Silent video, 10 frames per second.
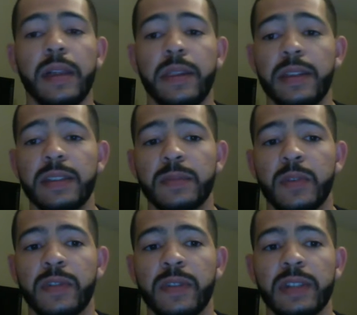This
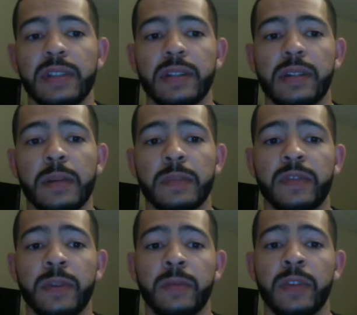motivation comes
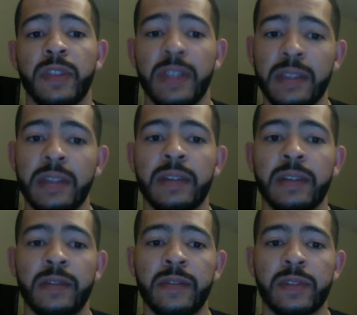from within the
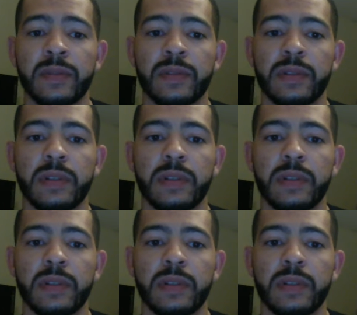individual